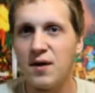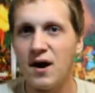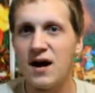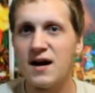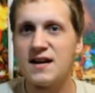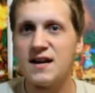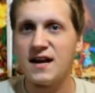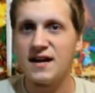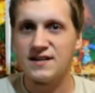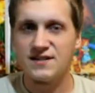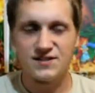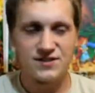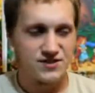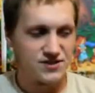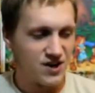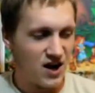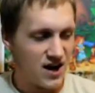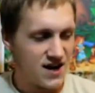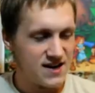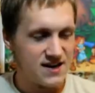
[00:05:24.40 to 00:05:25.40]
my next
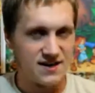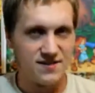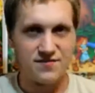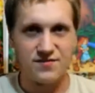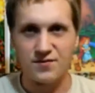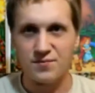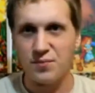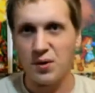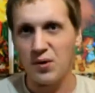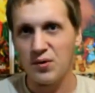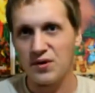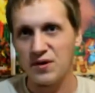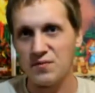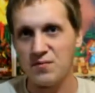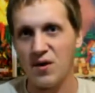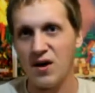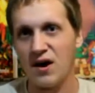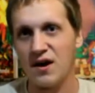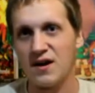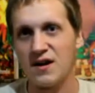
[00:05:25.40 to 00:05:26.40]
shiny for
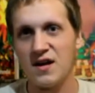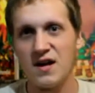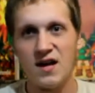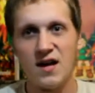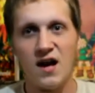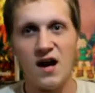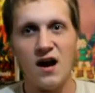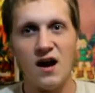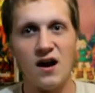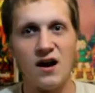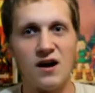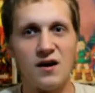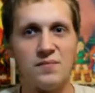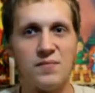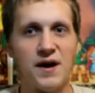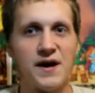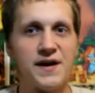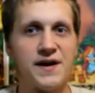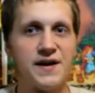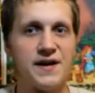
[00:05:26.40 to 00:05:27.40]
Pokemon.
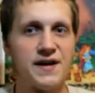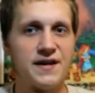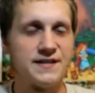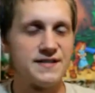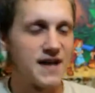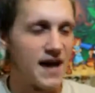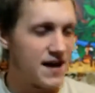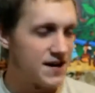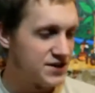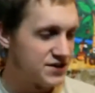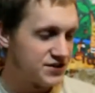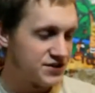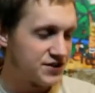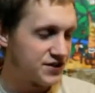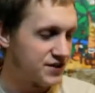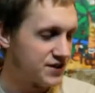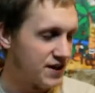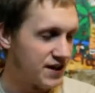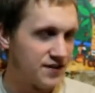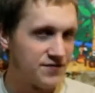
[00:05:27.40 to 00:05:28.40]
My
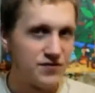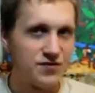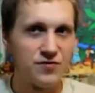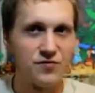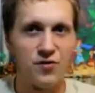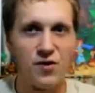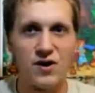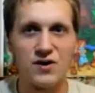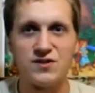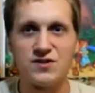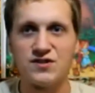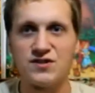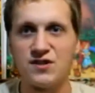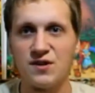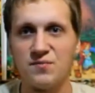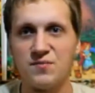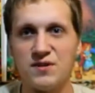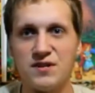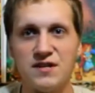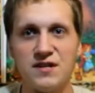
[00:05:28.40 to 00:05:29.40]
intention, if you've watched
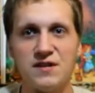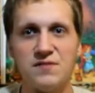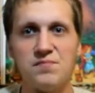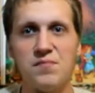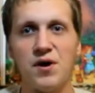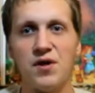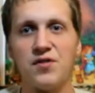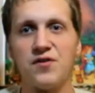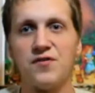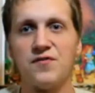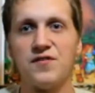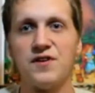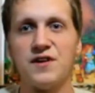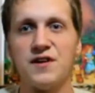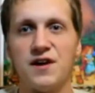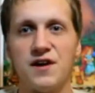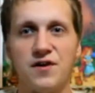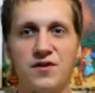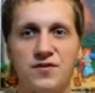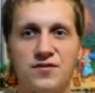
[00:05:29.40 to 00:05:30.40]
some of the Mother
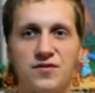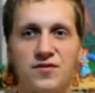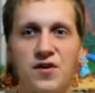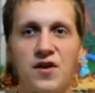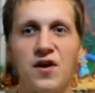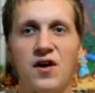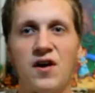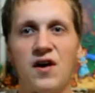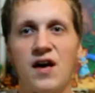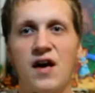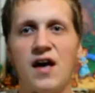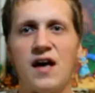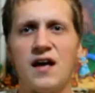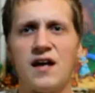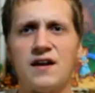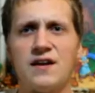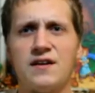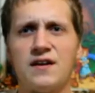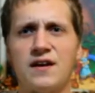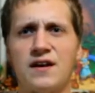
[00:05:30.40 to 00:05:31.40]
videos,
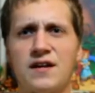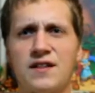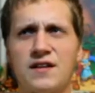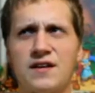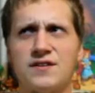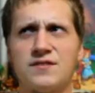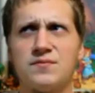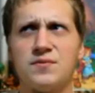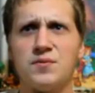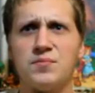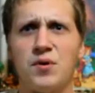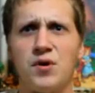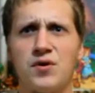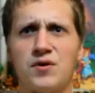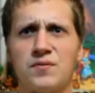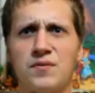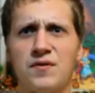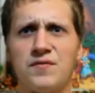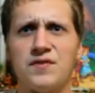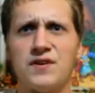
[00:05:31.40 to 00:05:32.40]
and I think some of the
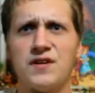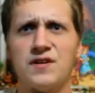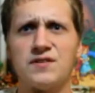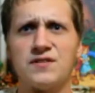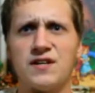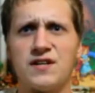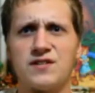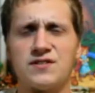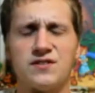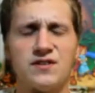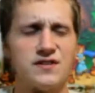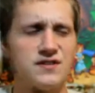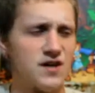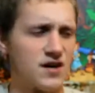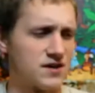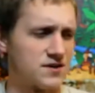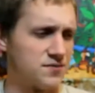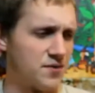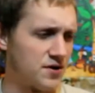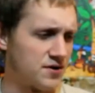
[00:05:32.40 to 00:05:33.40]
Pokemon videos actually, I
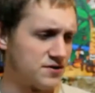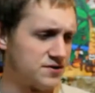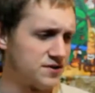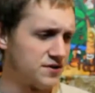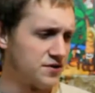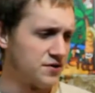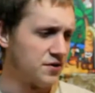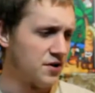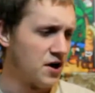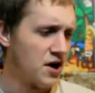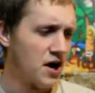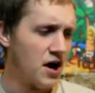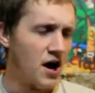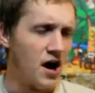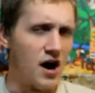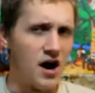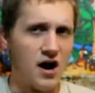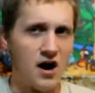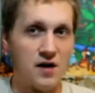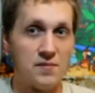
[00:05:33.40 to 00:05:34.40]
talked about it too.
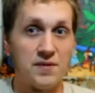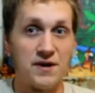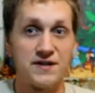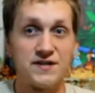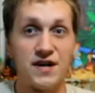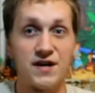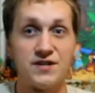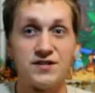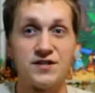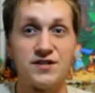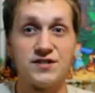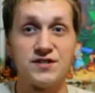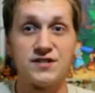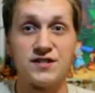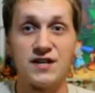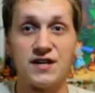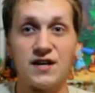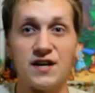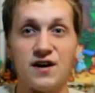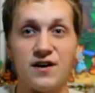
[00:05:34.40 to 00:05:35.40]
My intention is
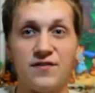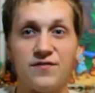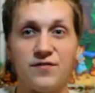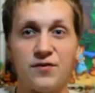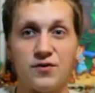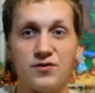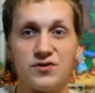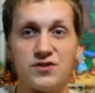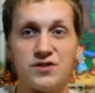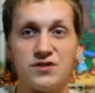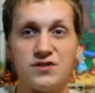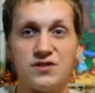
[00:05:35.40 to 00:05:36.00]
to get a full